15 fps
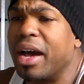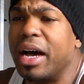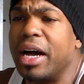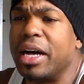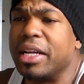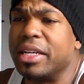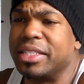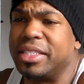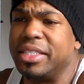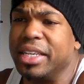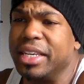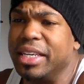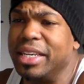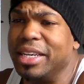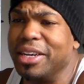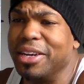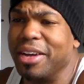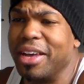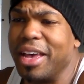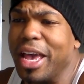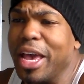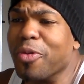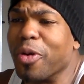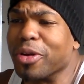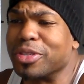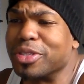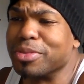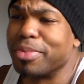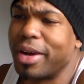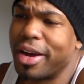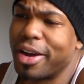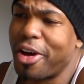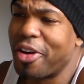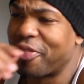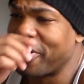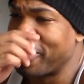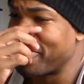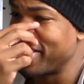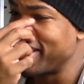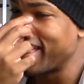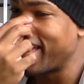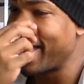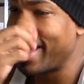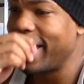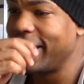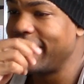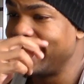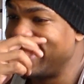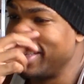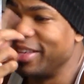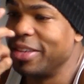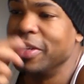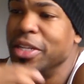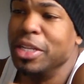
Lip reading: Let's see here. He works his butt off every day